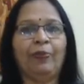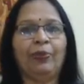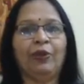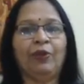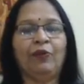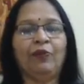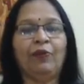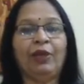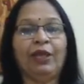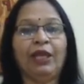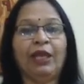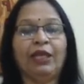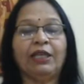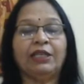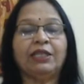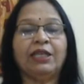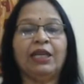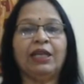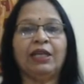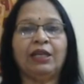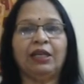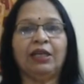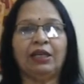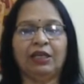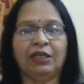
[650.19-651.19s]
We can
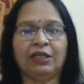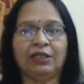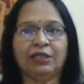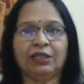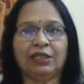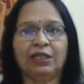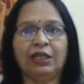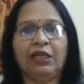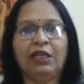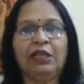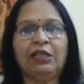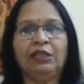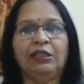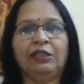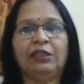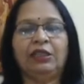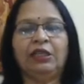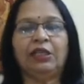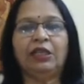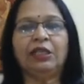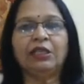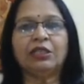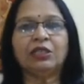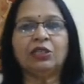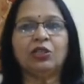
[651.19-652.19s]
take a risk. The
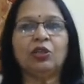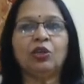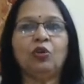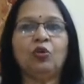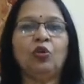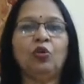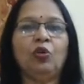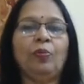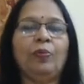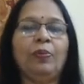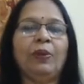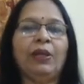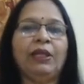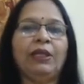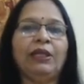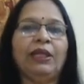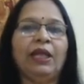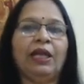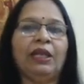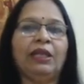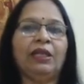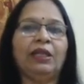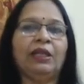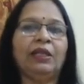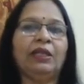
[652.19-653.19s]
risk could be
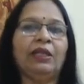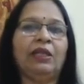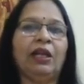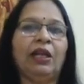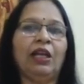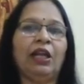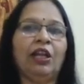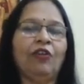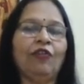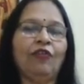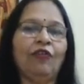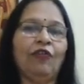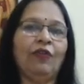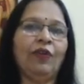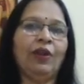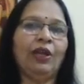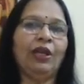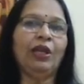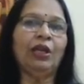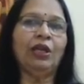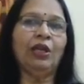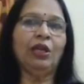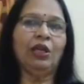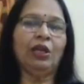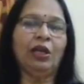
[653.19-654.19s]
that if
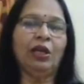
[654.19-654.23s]
we